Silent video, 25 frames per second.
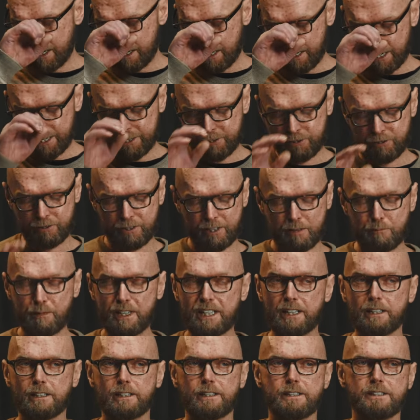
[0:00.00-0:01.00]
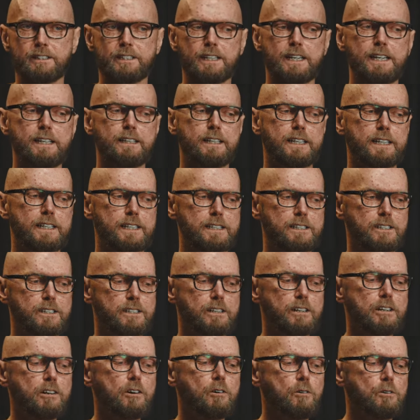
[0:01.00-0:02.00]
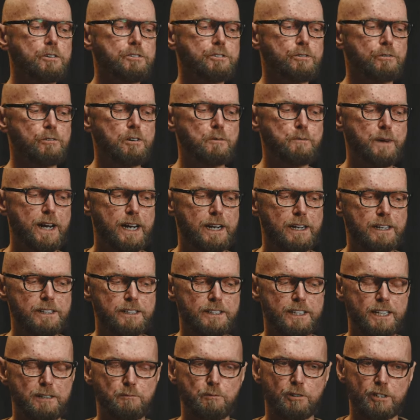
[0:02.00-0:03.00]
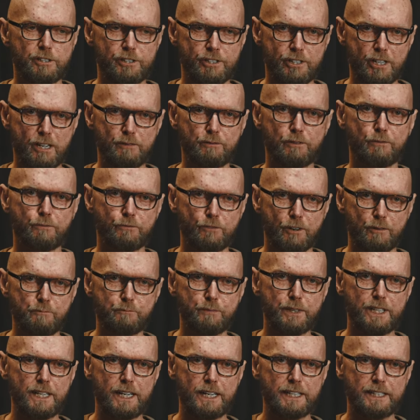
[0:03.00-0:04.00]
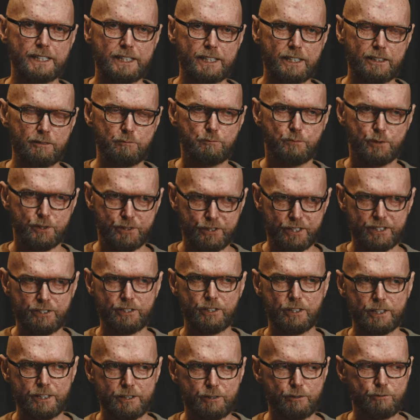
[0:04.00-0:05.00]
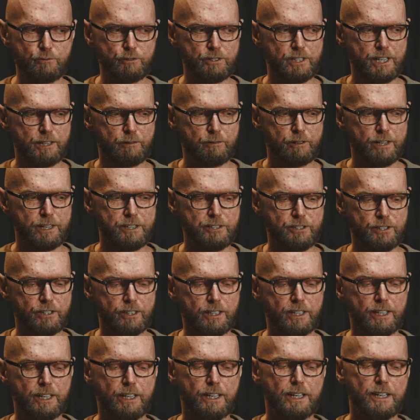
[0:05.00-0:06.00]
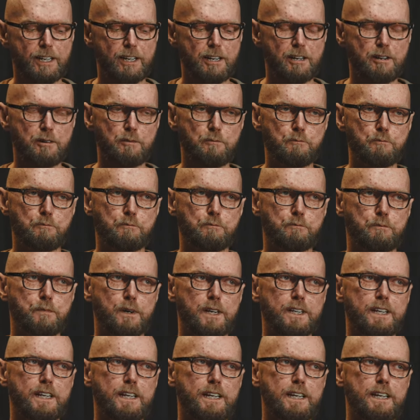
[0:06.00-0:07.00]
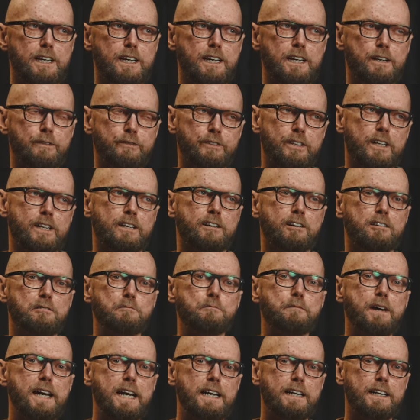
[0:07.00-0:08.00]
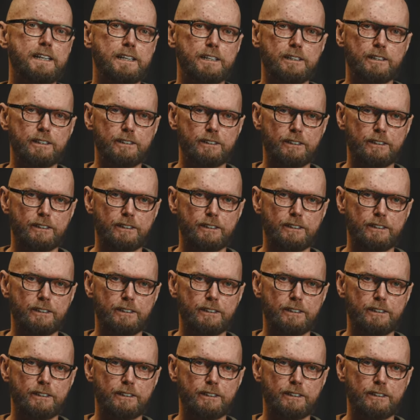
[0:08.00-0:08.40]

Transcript: I should immediately say that it's not all solar panels that will suffer from PID, potential induced degradation, but if they're not made in a